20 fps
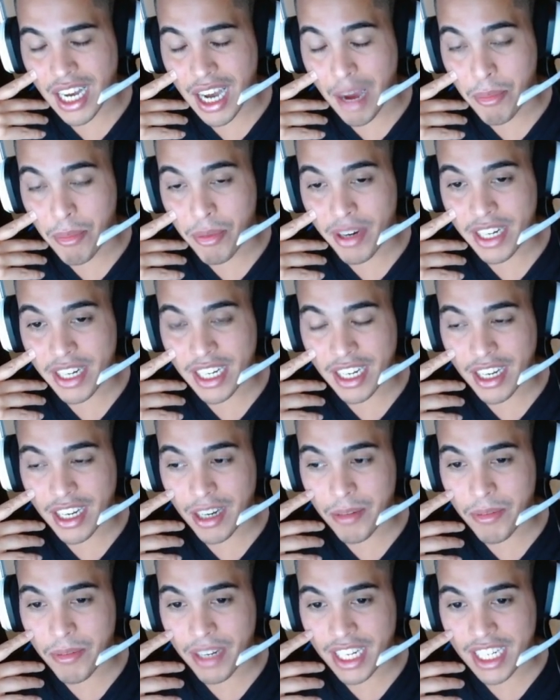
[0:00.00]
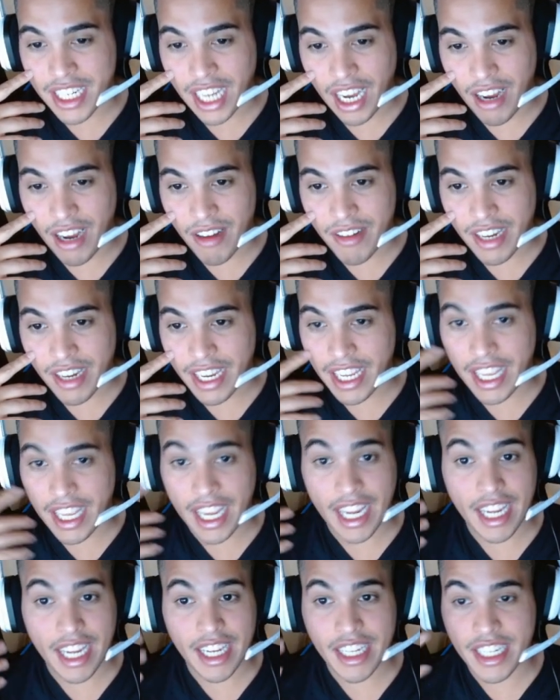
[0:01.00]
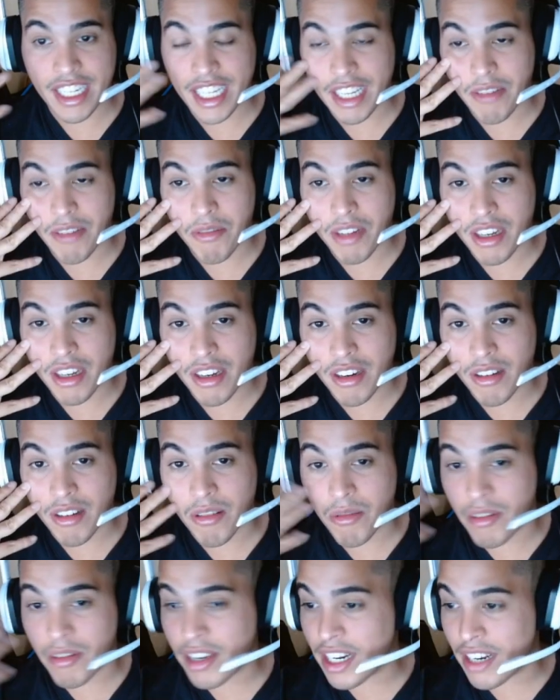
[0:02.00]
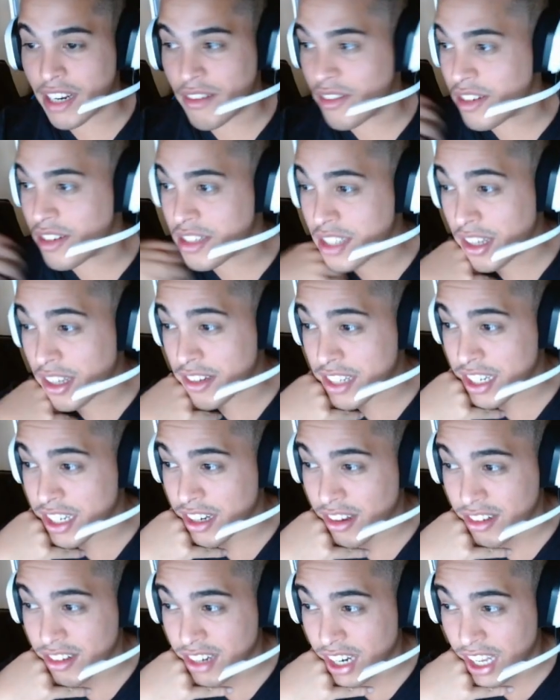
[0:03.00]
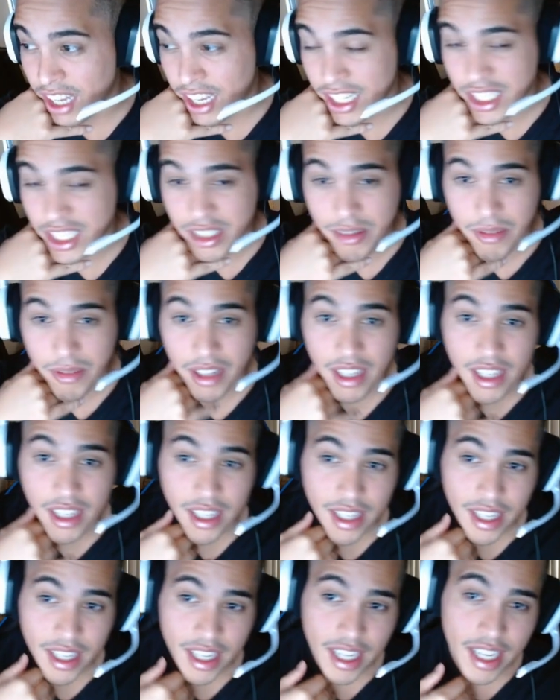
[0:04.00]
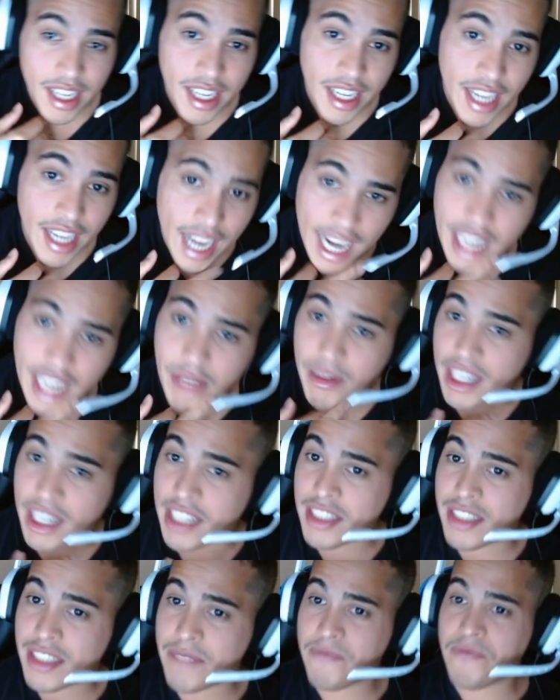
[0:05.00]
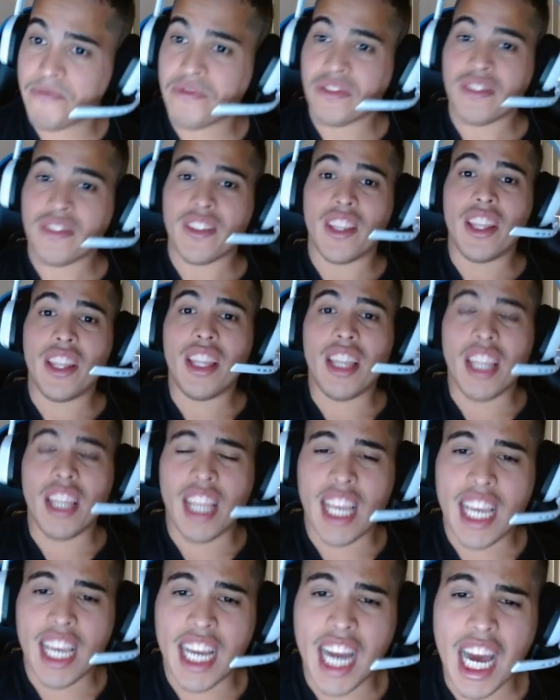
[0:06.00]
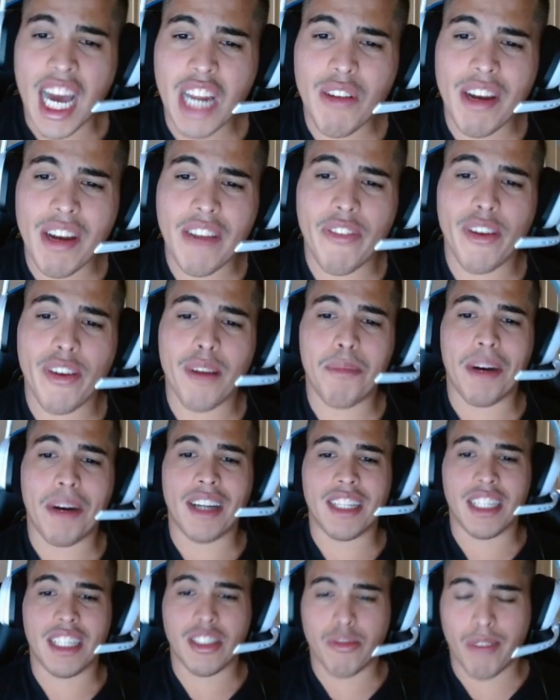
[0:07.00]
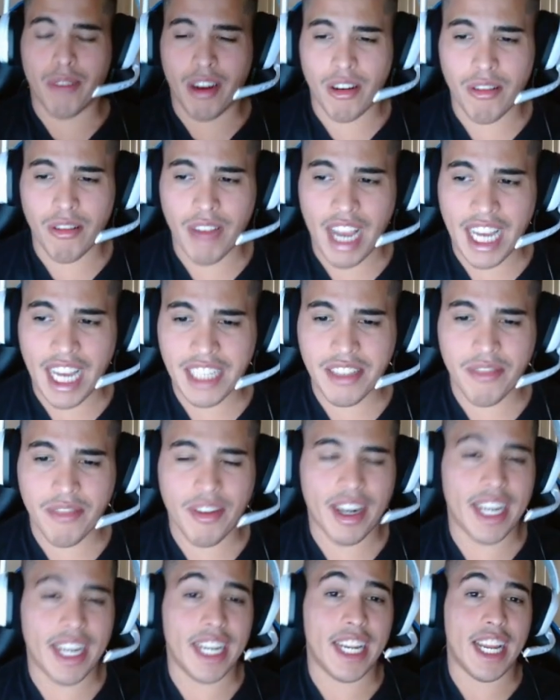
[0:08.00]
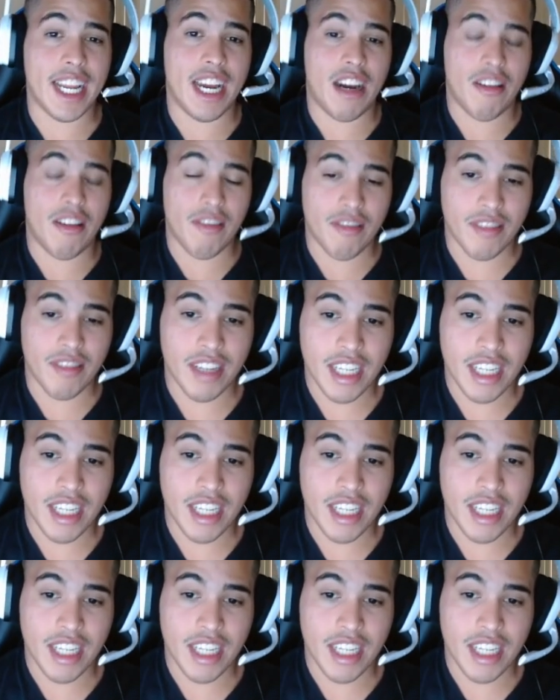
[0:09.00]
bring the company down, he can, he will, whatever. Something along the lines. Anyways, how do I feel about this? Well, as of right now,